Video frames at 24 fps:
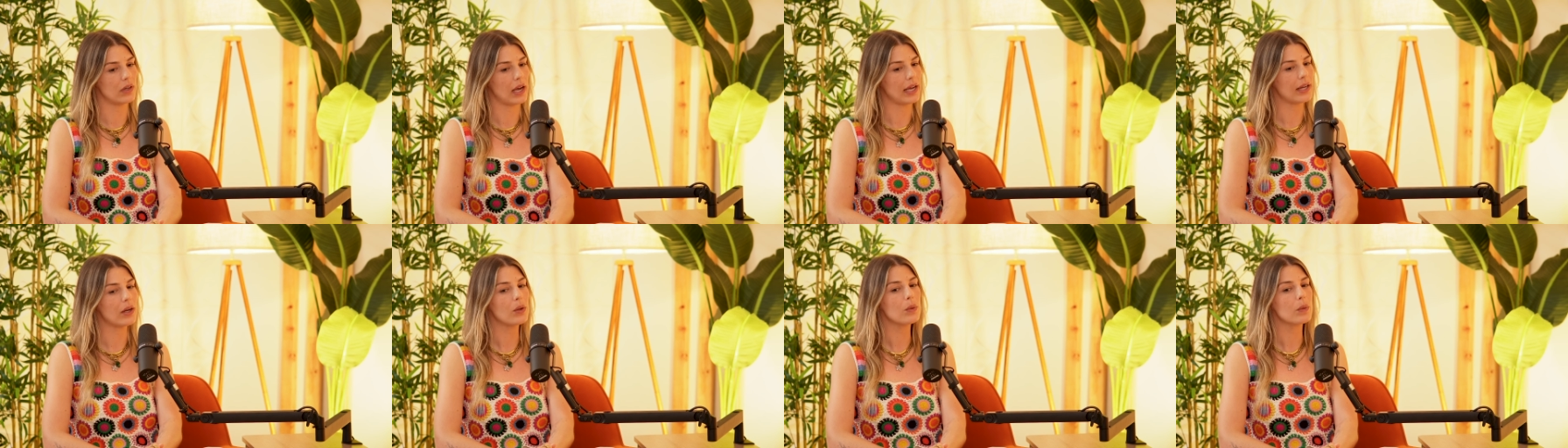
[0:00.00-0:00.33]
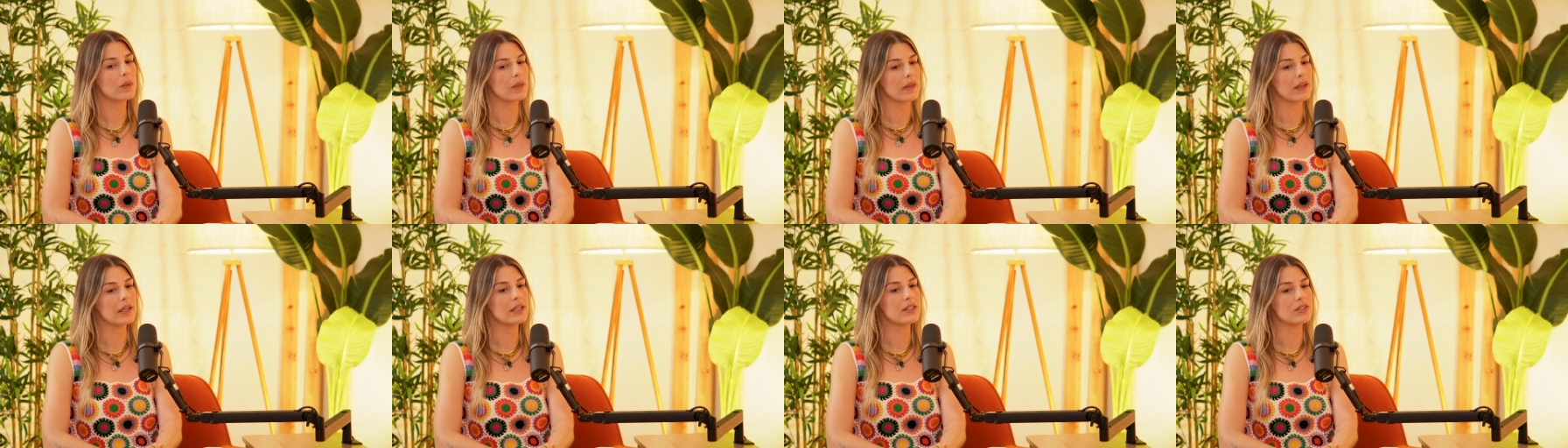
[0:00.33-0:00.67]
I
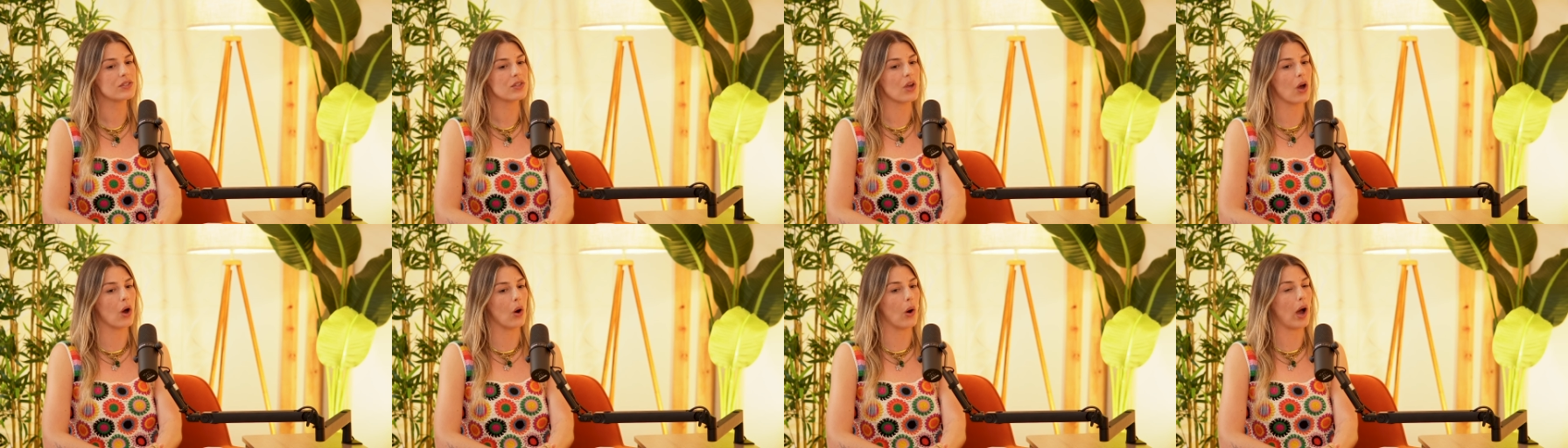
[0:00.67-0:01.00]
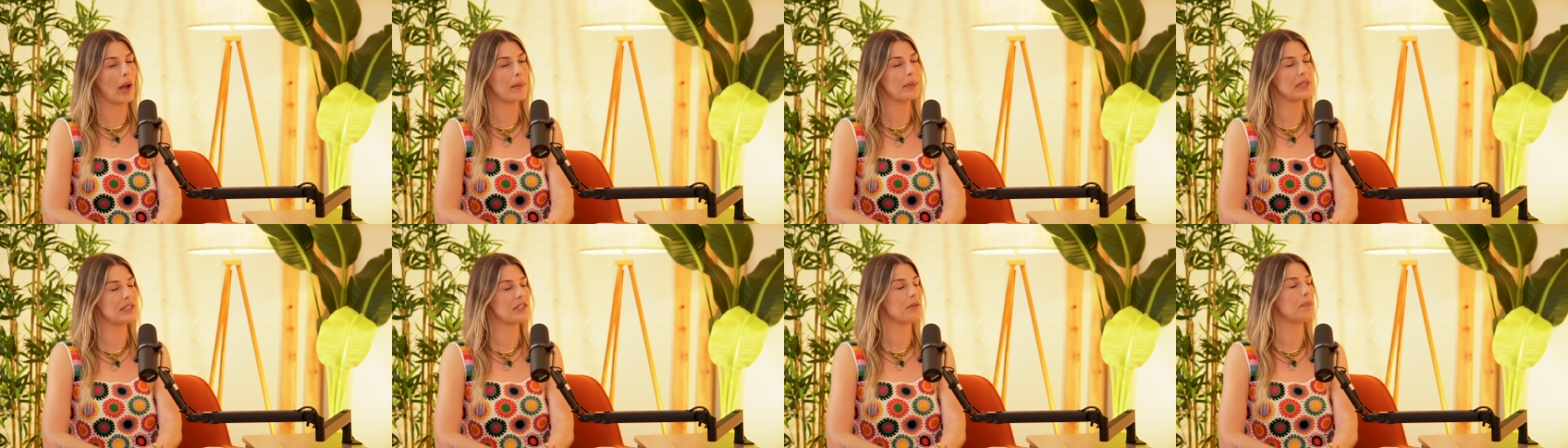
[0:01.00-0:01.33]
don't think so.
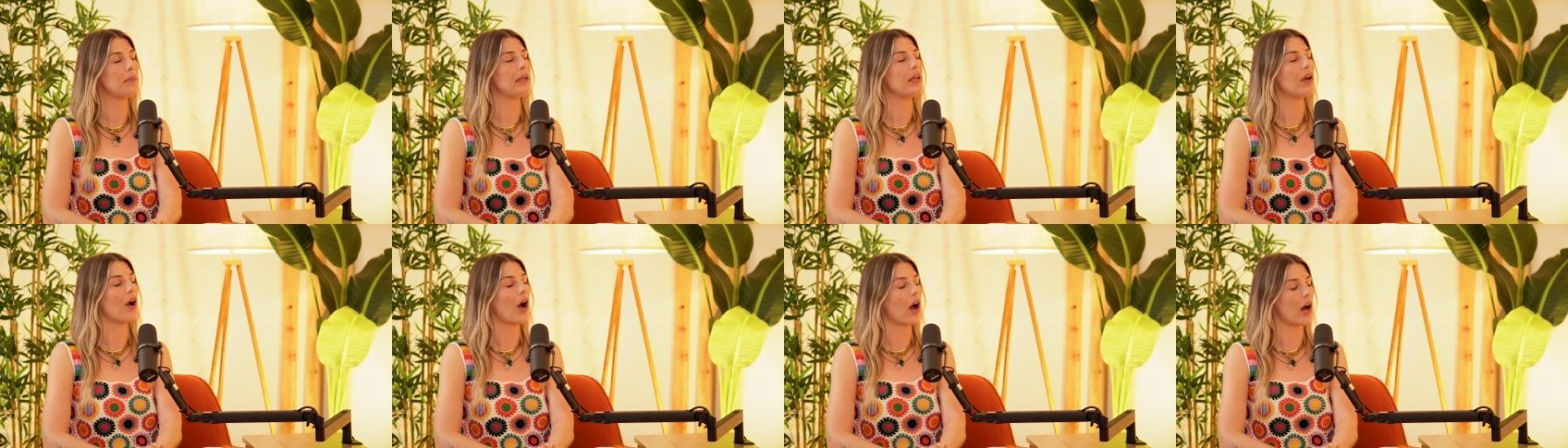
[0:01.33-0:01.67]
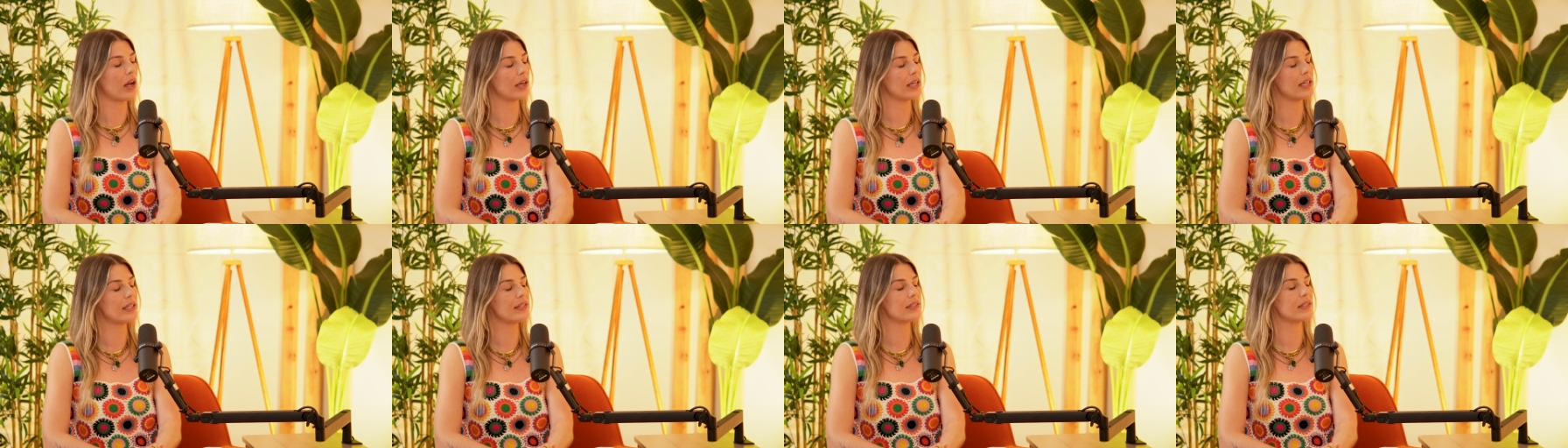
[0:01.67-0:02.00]
I mean, to be
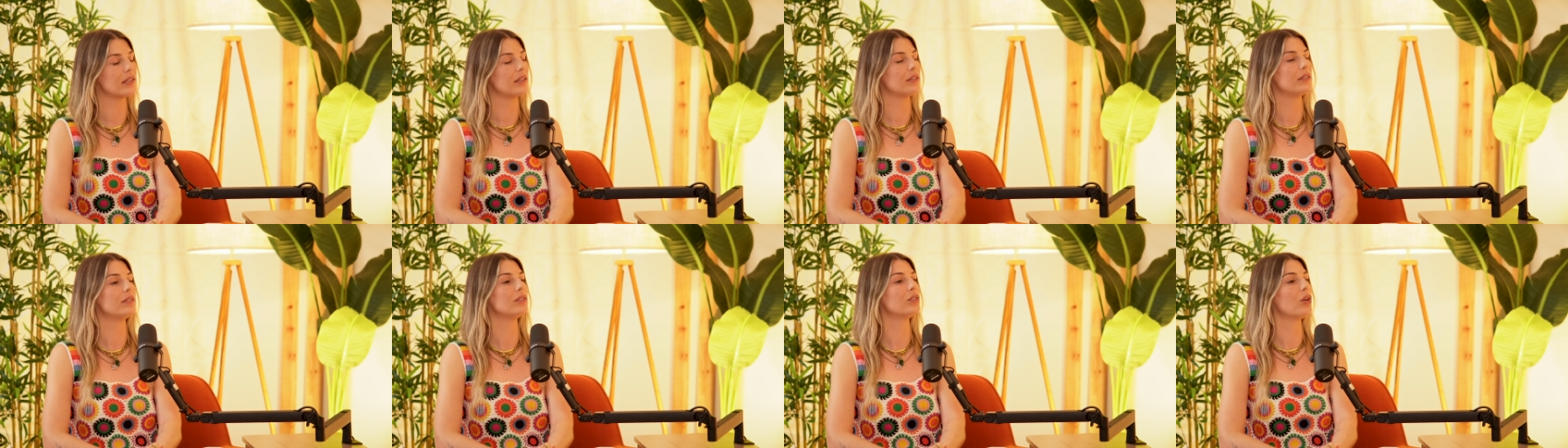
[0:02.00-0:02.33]
honest,